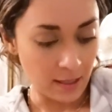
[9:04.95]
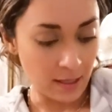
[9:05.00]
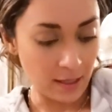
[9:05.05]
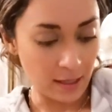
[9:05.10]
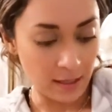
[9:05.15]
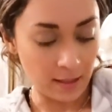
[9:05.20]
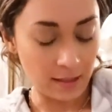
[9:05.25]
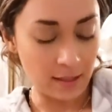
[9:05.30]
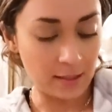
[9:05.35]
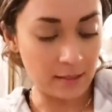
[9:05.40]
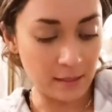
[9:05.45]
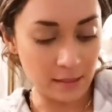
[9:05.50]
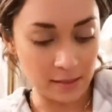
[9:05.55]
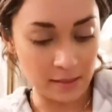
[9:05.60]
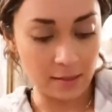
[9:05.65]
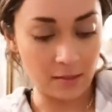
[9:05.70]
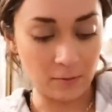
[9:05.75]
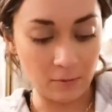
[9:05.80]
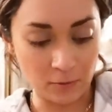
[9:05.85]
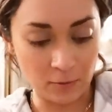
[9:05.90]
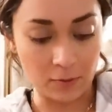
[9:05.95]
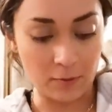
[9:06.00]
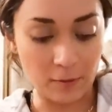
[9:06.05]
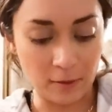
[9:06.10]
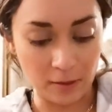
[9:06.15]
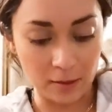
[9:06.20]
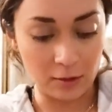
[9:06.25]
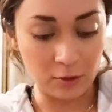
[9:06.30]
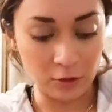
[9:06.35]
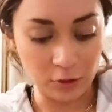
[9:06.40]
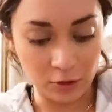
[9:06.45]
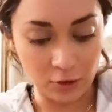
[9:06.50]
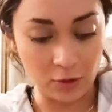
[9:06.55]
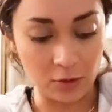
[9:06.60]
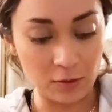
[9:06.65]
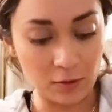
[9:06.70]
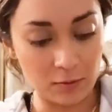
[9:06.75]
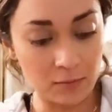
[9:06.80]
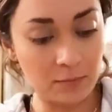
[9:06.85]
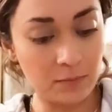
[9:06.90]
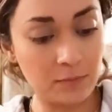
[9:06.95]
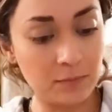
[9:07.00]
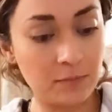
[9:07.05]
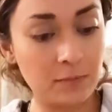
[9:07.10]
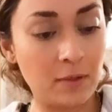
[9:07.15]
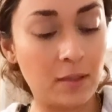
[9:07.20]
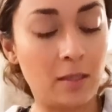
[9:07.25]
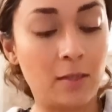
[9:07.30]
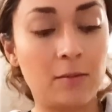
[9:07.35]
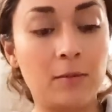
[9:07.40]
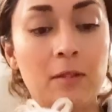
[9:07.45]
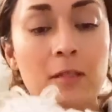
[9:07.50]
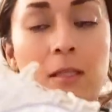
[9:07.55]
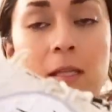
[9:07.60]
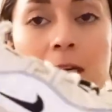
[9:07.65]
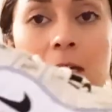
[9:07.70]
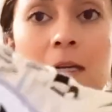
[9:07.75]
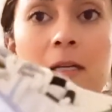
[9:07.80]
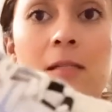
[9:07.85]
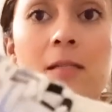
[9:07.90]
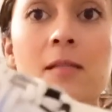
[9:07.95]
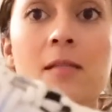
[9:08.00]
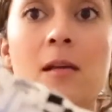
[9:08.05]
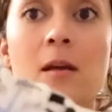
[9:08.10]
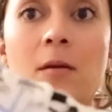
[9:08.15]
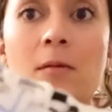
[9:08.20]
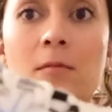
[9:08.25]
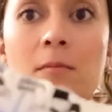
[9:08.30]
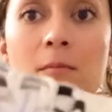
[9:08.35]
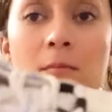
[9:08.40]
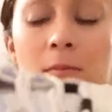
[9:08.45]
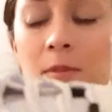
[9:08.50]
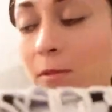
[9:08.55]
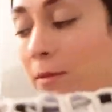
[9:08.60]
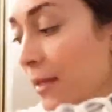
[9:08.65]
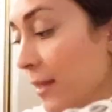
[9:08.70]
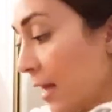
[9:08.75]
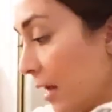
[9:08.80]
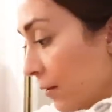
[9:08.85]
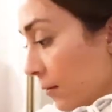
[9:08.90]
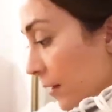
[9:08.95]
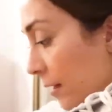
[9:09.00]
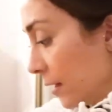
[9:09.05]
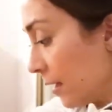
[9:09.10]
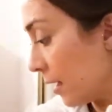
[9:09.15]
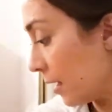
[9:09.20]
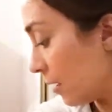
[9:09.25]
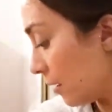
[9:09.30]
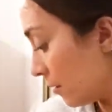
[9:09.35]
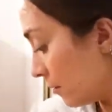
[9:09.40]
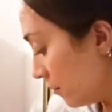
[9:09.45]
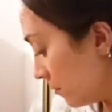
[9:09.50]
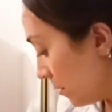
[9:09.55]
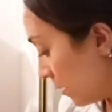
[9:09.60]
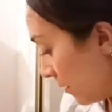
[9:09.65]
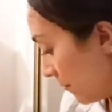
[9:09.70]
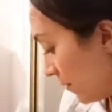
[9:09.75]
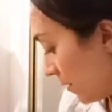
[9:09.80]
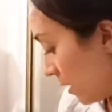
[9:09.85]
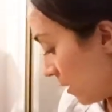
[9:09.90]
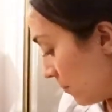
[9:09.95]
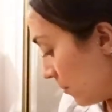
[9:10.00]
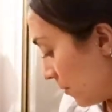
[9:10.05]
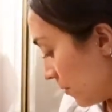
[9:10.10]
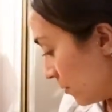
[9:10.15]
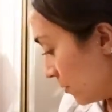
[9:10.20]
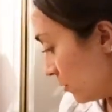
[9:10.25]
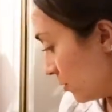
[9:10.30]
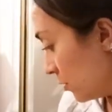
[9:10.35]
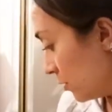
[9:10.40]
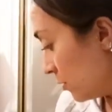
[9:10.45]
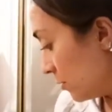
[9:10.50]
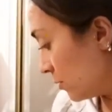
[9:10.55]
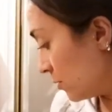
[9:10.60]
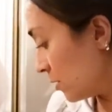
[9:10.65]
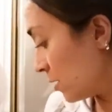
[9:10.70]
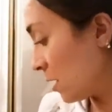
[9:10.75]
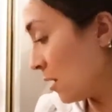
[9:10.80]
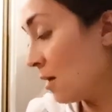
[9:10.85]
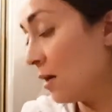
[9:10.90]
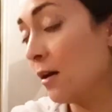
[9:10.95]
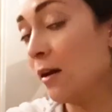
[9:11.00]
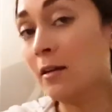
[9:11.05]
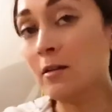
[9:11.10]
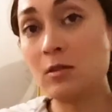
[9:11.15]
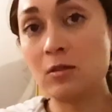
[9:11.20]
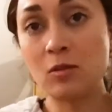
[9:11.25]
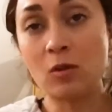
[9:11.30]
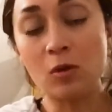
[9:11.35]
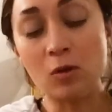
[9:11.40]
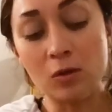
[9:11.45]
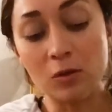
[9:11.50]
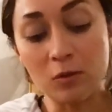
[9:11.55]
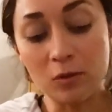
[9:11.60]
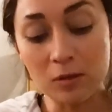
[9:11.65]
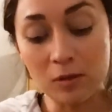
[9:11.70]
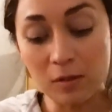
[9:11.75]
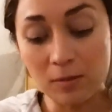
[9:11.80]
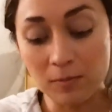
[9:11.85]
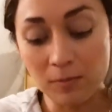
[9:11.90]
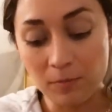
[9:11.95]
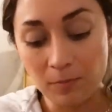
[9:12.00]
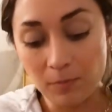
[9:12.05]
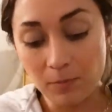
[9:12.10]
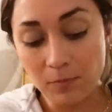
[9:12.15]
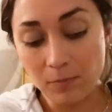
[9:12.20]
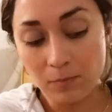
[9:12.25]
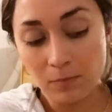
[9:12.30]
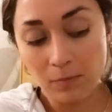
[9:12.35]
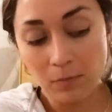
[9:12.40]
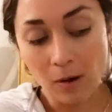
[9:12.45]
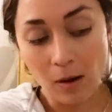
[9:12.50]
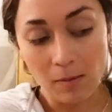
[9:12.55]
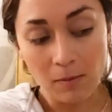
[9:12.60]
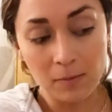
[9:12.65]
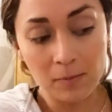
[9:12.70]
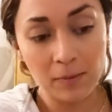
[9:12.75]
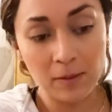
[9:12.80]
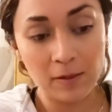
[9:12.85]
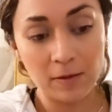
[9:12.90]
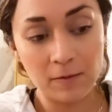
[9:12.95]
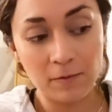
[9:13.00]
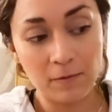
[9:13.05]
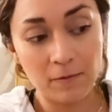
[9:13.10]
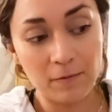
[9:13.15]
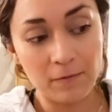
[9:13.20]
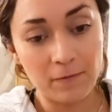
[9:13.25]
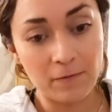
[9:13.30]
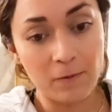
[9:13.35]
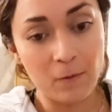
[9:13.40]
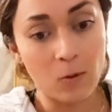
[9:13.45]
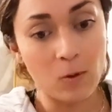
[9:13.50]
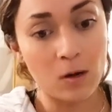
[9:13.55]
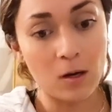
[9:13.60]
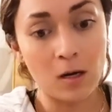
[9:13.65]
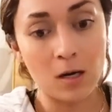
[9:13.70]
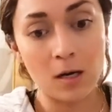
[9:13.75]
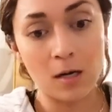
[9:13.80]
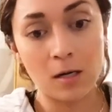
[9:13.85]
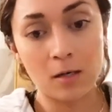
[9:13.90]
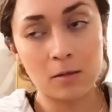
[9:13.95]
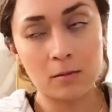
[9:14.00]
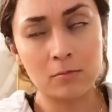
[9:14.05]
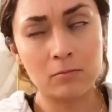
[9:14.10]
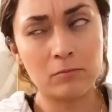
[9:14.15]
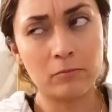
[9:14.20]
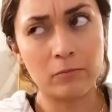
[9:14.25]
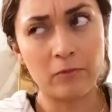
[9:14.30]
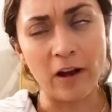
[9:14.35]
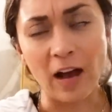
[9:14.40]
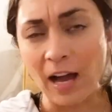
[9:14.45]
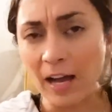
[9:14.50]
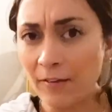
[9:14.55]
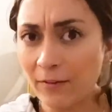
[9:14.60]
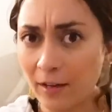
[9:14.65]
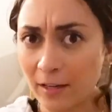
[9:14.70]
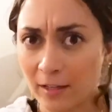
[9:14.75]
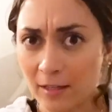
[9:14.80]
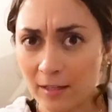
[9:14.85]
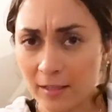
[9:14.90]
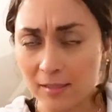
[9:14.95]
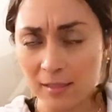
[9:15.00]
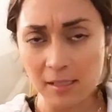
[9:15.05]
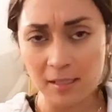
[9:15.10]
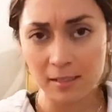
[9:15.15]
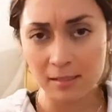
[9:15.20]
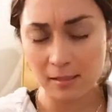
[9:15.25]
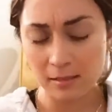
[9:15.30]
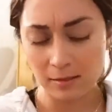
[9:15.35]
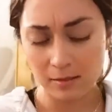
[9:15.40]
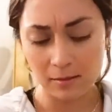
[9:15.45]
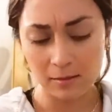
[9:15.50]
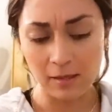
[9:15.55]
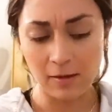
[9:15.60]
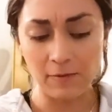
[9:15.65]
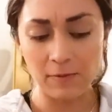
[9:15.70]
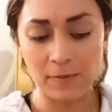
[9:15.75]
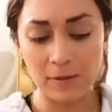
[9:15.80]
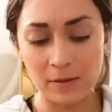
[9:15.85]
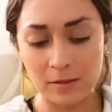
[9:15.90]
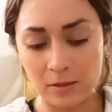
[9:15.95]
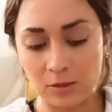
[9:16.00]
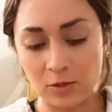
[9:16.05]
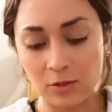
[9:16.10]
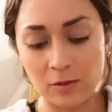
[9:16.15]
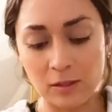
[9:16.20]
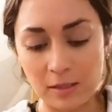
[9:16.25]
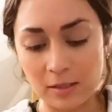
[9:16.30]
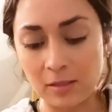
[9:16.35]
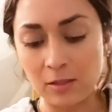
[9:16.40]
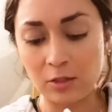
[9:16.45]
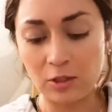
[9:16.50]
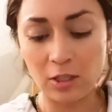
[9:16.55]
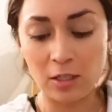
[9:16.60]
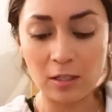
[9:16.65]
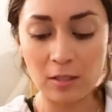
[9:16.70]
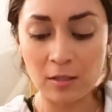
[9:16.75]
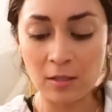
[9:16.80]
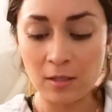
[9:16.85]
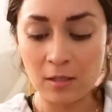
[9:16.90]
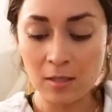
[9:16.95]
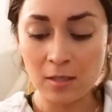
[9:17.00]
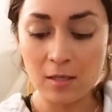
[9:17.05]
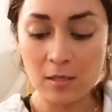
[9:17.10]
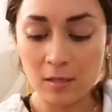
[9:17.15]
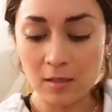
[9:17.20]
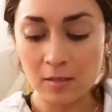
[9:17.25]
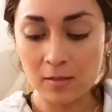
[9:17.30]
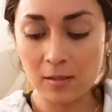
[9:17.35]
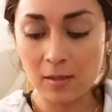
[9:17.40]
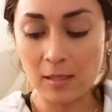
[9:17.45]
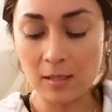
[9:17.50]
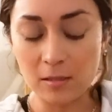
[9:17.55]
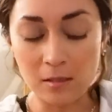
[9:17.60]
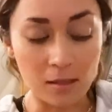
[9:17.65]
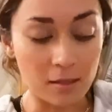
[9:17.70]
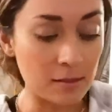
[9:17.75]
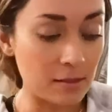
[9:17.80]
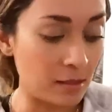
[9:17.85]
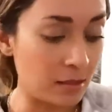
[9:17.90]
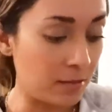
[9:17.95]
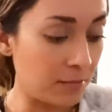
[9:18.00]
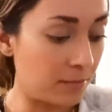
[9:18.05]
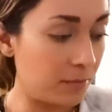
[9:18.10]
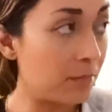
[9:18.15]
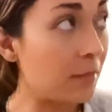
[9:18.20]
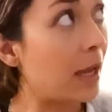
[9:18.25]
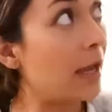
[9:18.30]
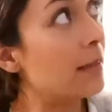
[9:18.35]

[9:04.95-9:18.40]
And it doesn't ruin this shoe. And I really like it. So I'm doing that right now. A couple other shoes. Sold probably 5 out of the 6-7 pairs of shoes I shared. So that's awesome.